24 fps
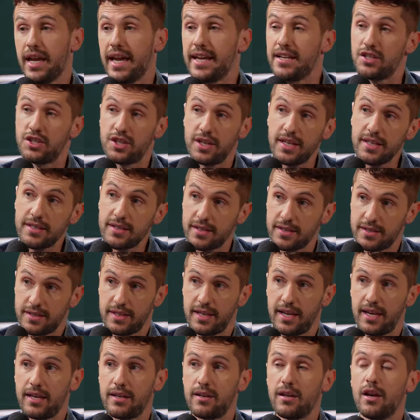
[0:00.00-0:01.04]
And Jesus
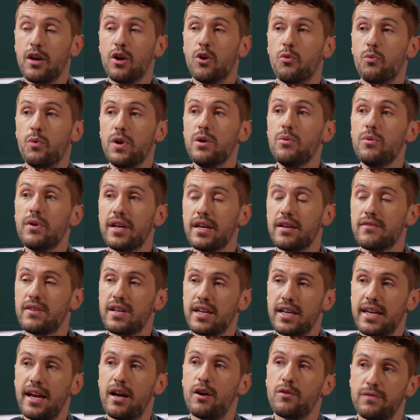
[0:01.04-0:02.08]
said, we will give
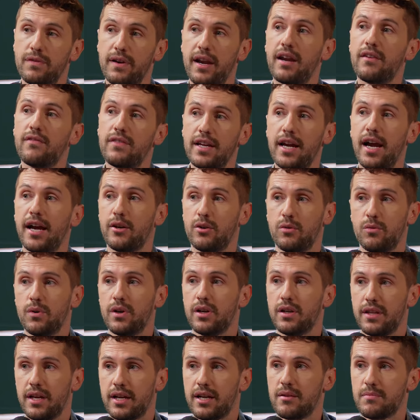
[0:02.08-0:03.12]
an account for every idle
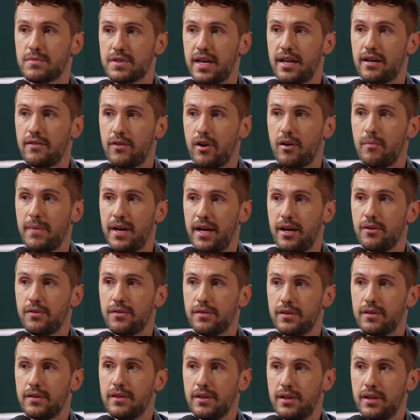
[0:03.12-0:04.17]
word that comes out of our mouth.
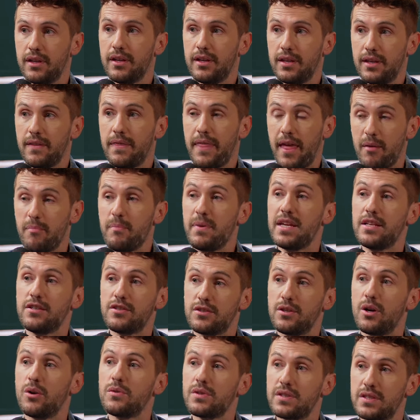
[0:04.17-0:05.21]
That
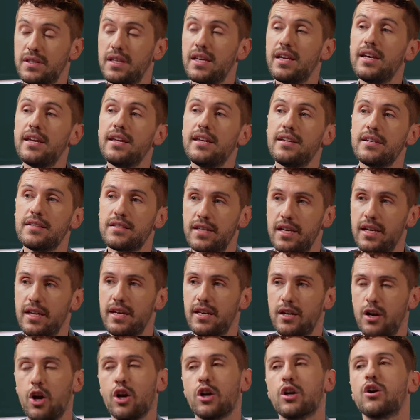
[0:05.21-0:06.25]
means those things
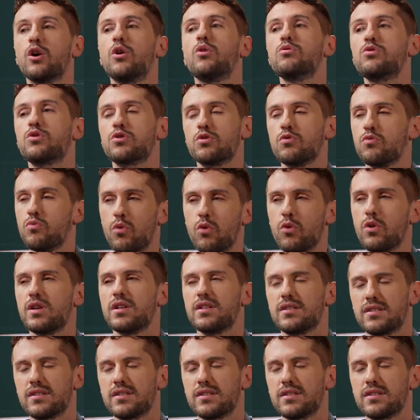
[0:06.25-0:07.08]
in our cultural war